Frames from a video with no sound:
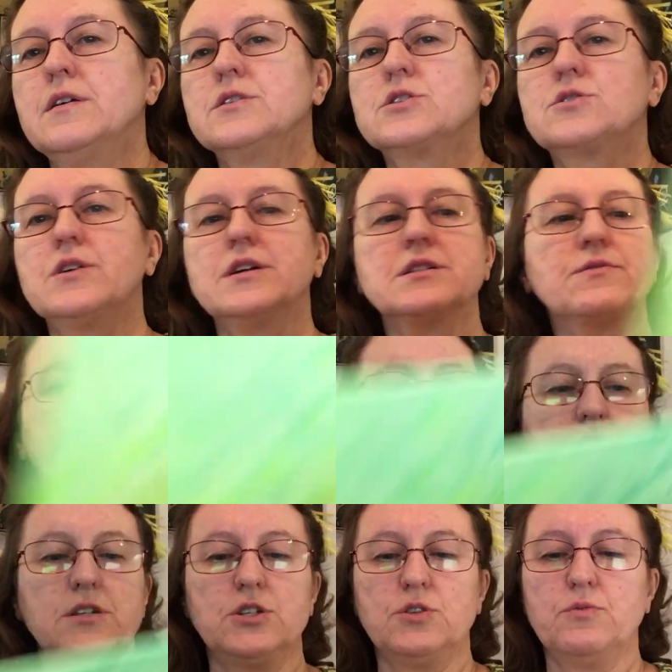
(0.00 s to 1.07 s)
stressful
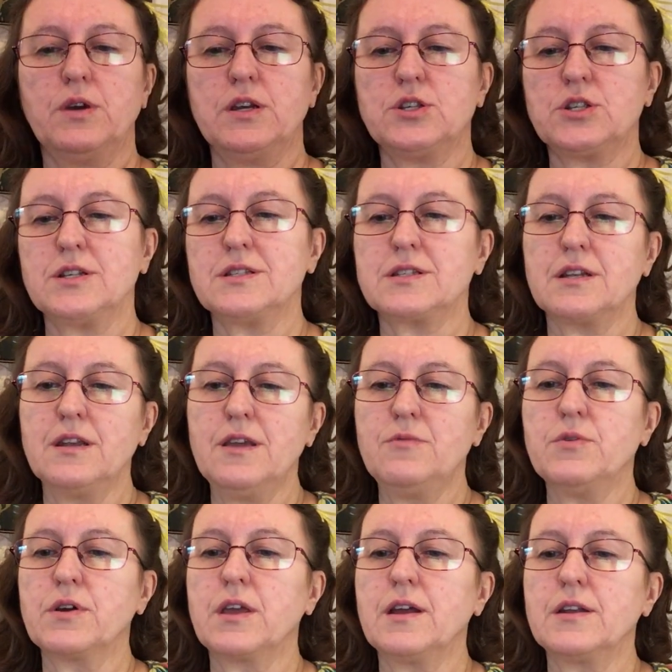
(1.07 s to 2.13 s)
situations, and He
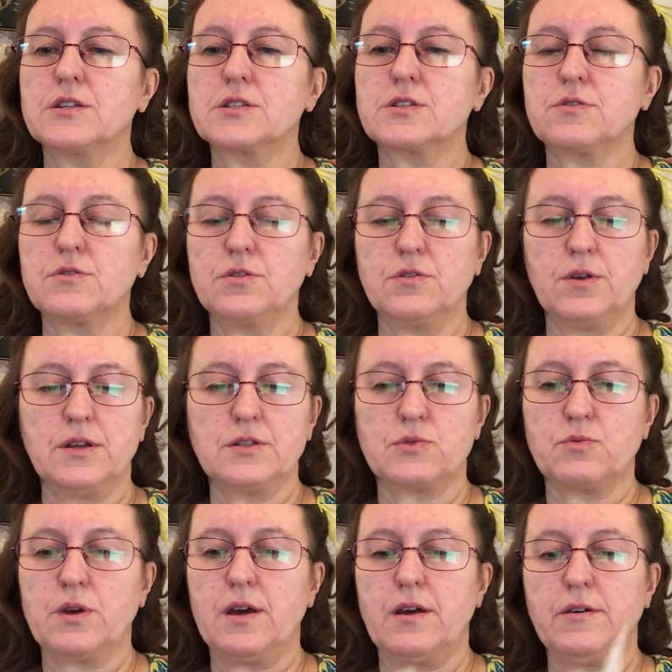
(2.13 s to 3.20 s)
will get us through as
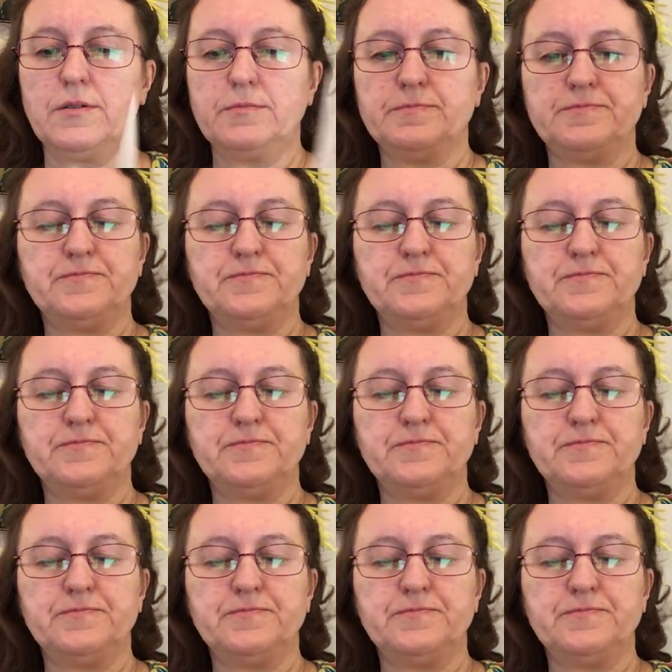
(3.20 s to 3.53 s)
well.